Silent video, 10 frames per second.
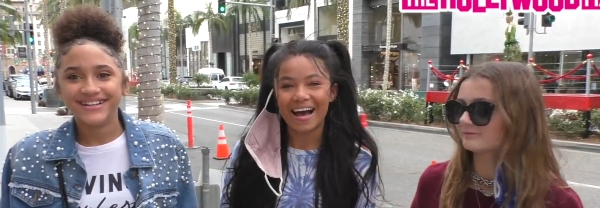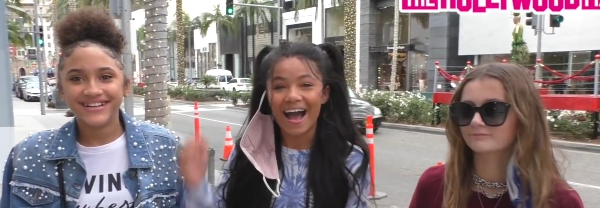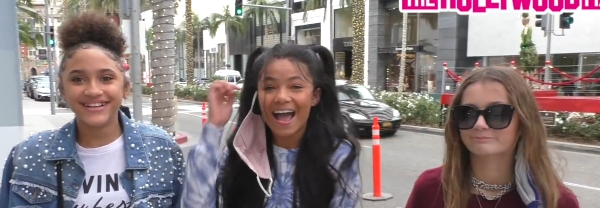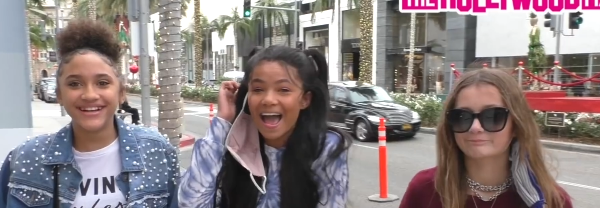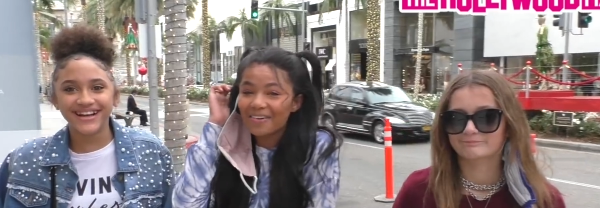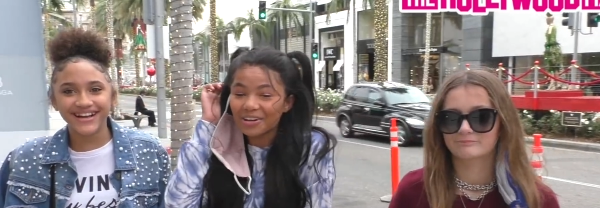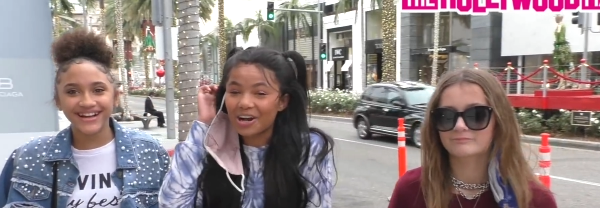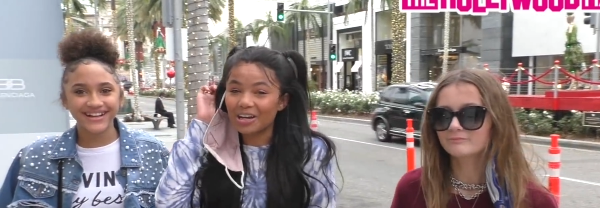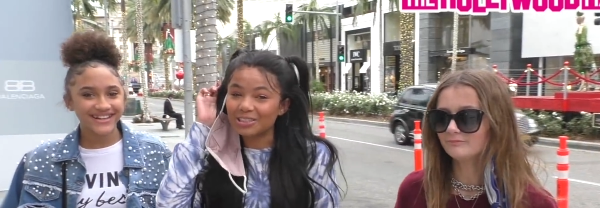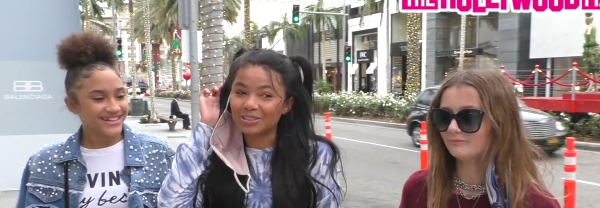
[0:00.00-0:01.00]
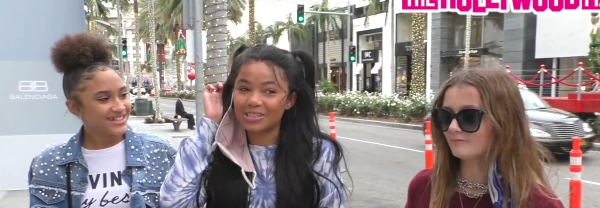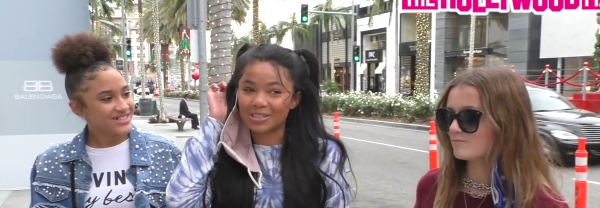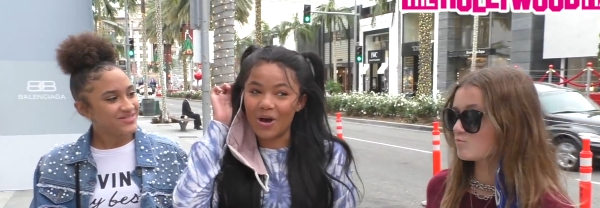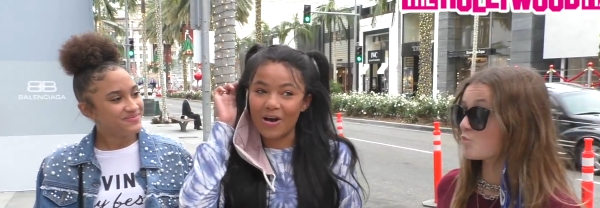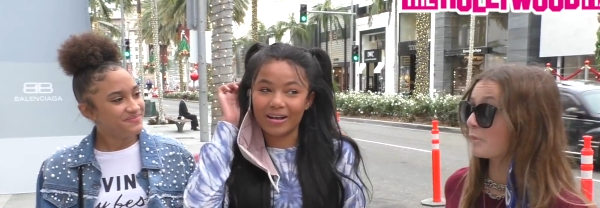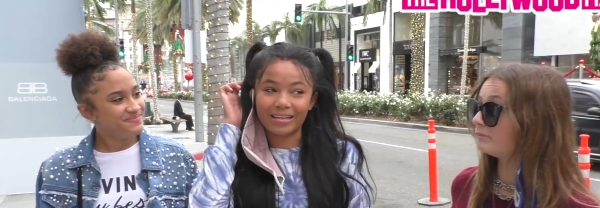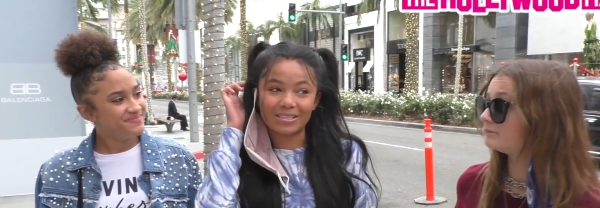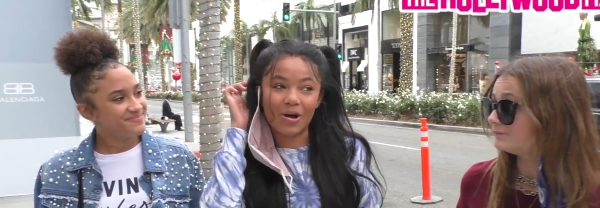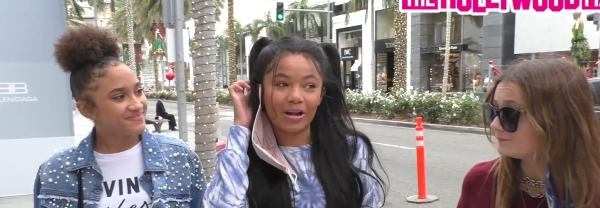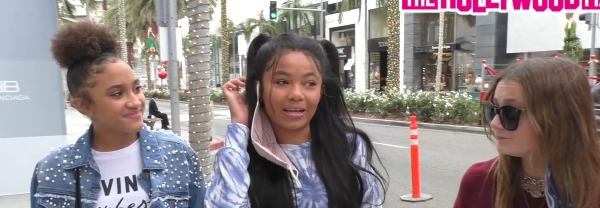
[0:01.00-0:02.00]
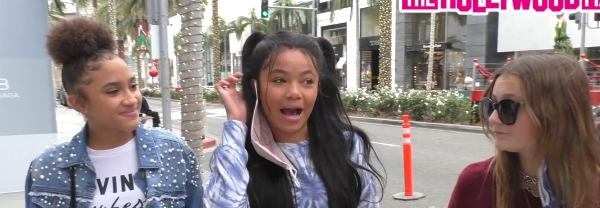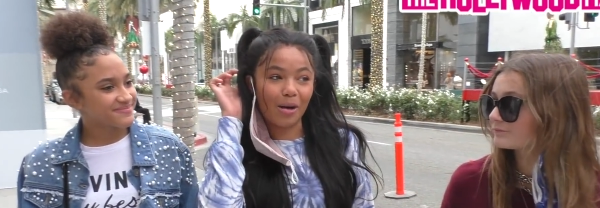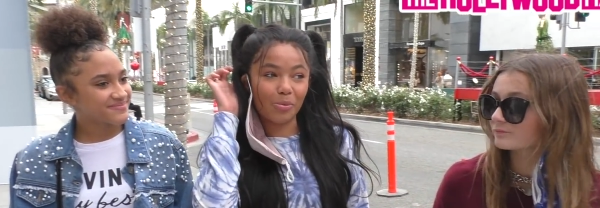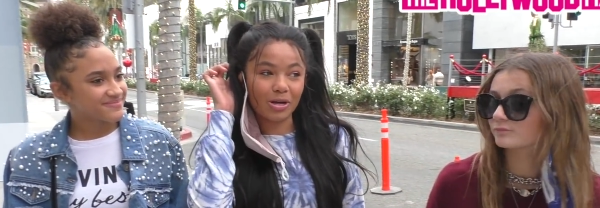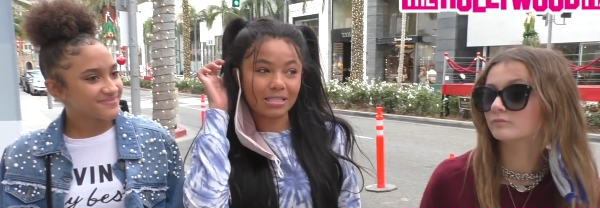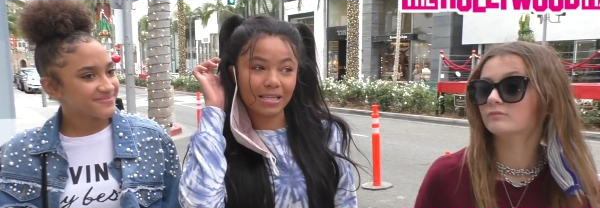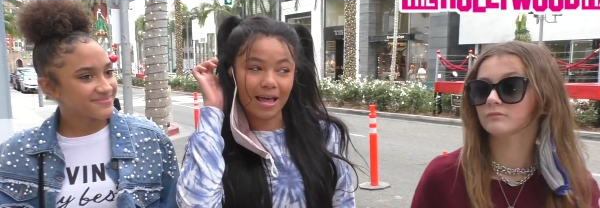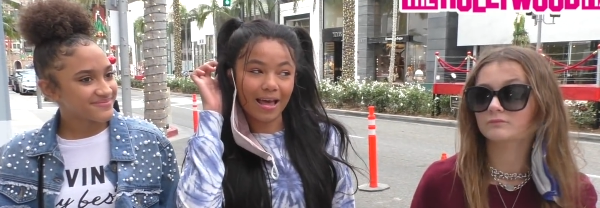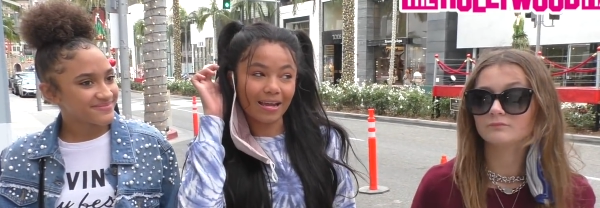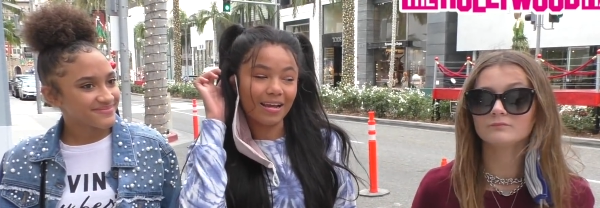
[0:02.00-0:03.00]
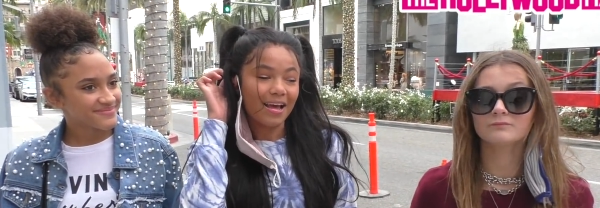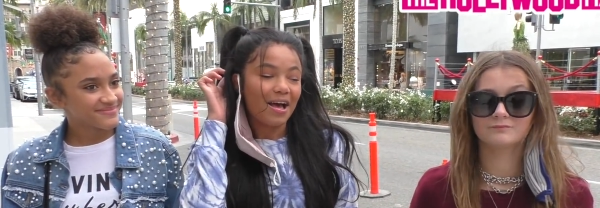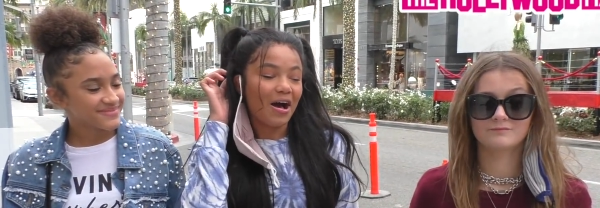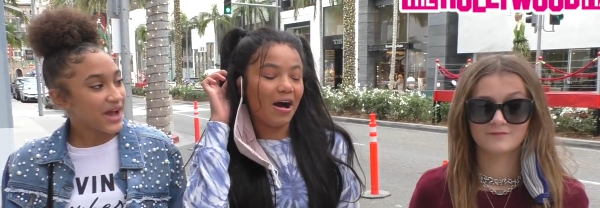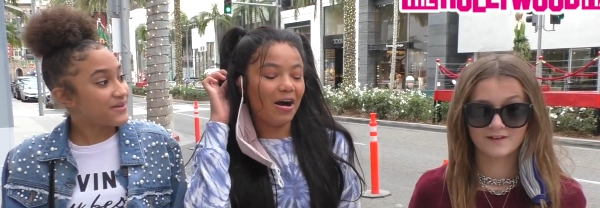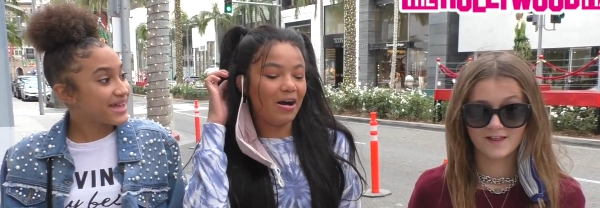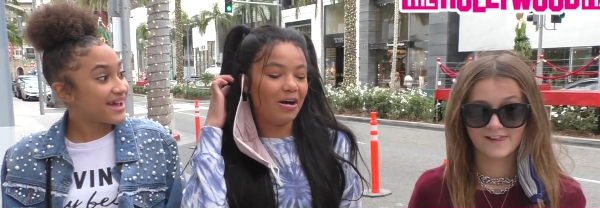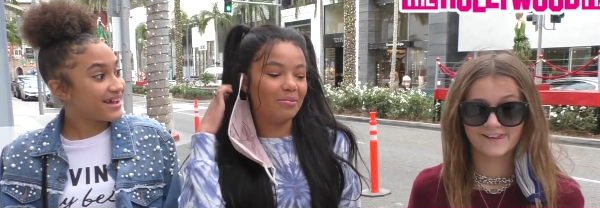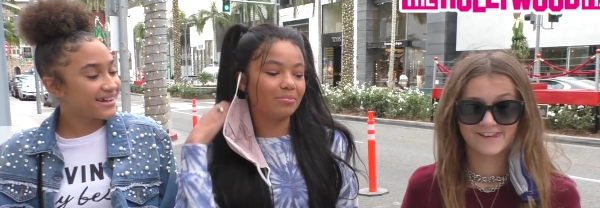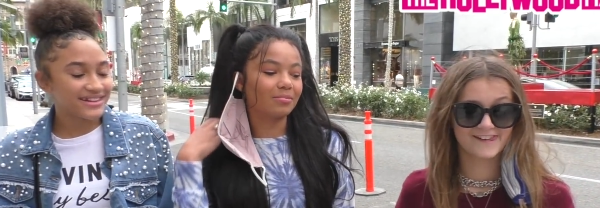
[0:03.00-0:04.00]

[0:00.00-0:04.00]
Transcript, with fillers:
Speaker 1: Uh, I have a country song. It's called okay. Cowboy Slide. Um, okay.